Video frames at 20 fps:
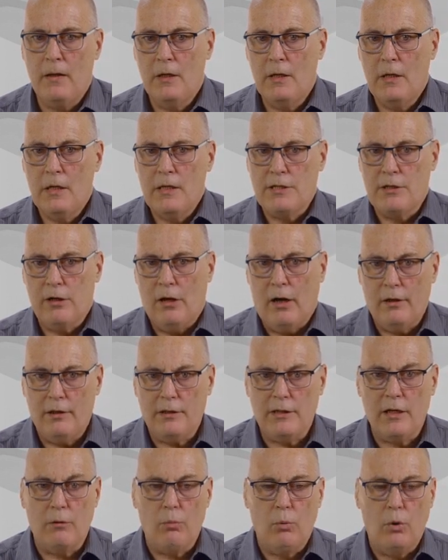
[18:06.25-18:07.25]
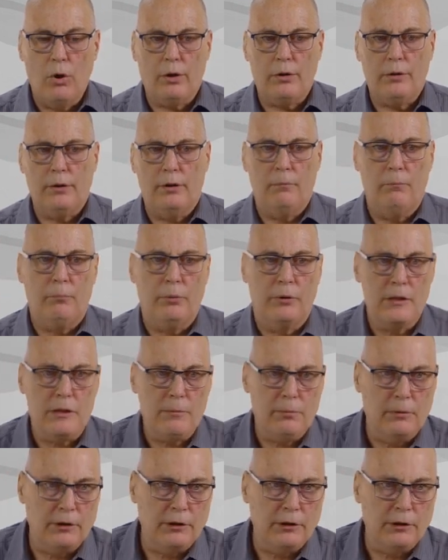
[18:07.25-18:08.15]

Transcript: So how does it work in principle?